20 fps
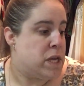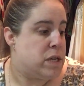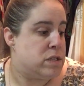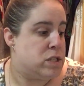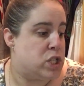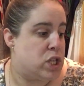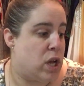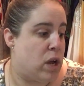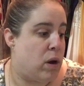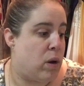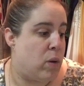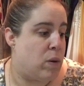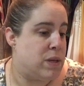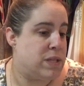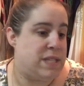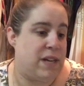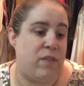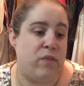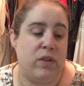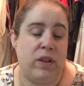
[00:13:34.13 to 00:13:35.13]
So
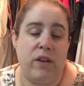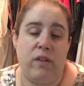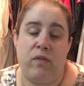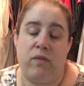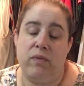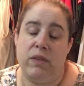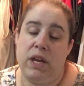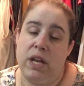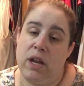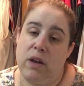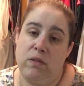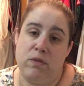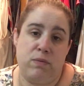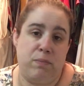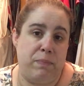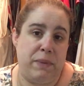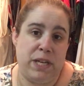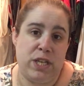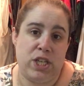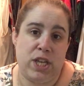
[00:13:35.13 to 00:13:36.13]
definitely,
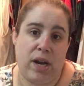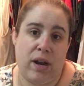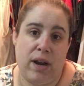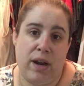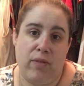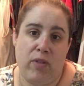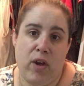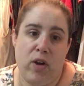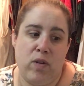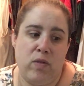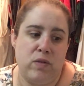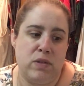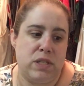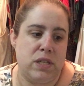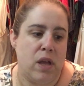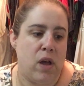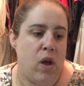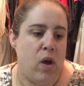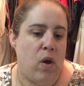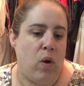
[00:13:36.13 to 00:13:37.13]
be sharing those.